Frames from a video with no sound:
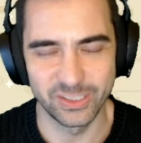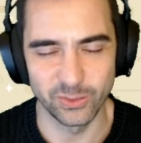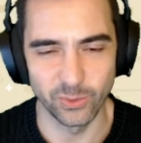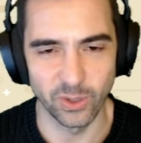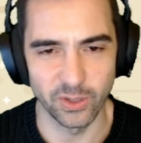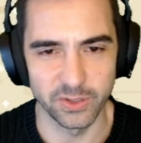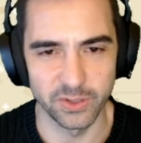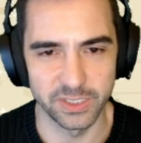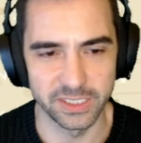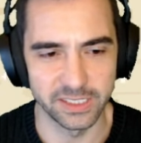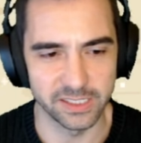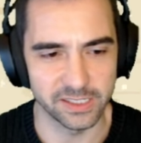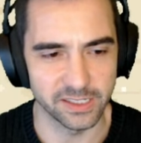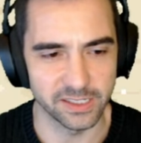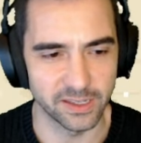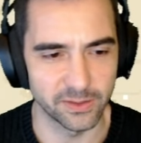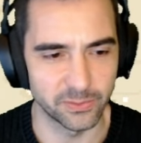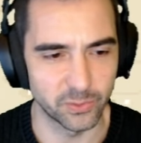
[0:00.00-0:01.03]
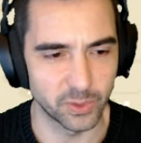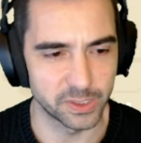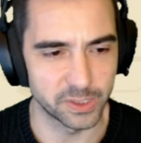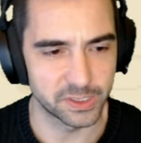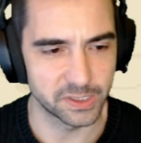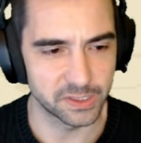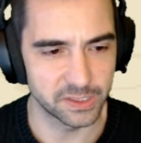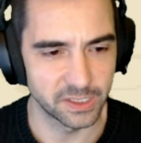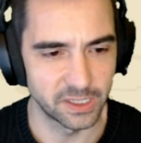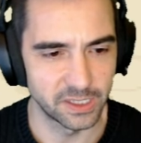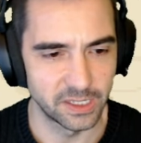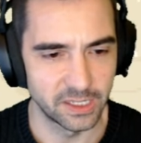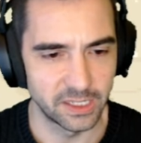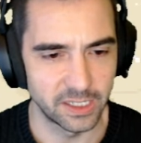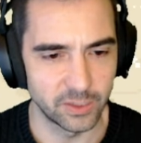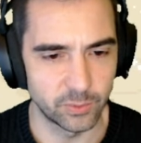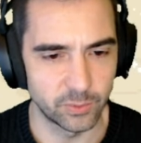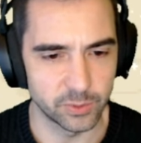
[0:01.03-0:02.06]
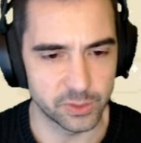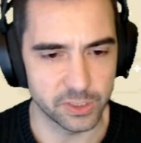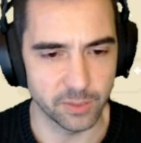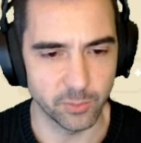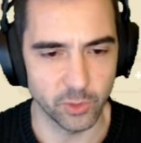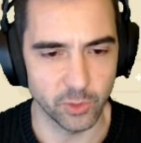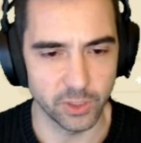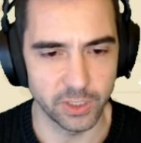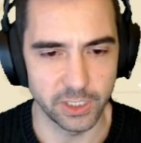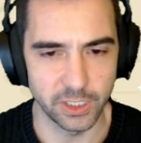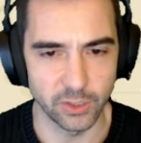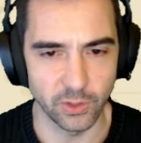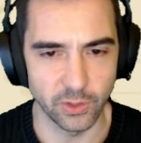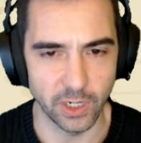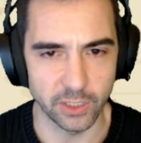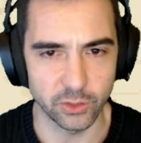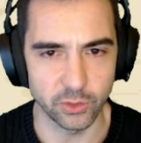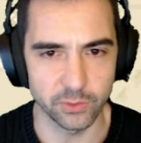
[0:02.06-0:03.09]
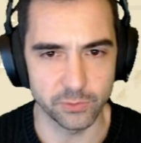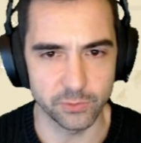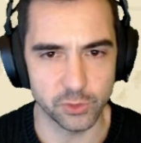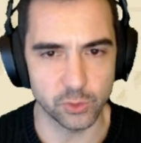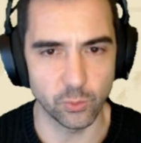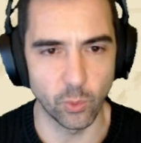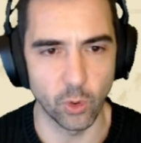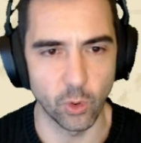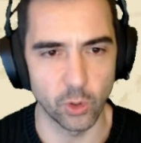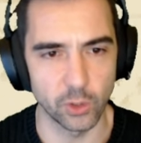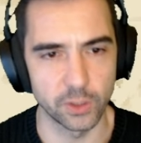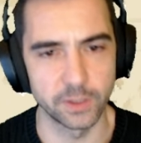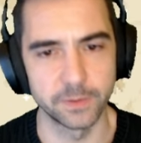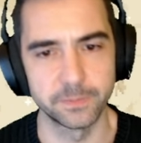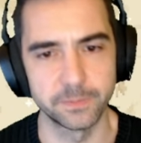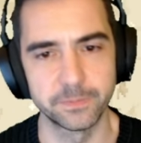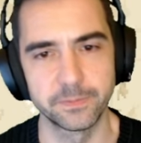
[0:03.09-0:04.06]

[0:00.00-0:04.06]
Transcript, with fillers: Do all these uh, voices. It was somewhere here, I could have sworn.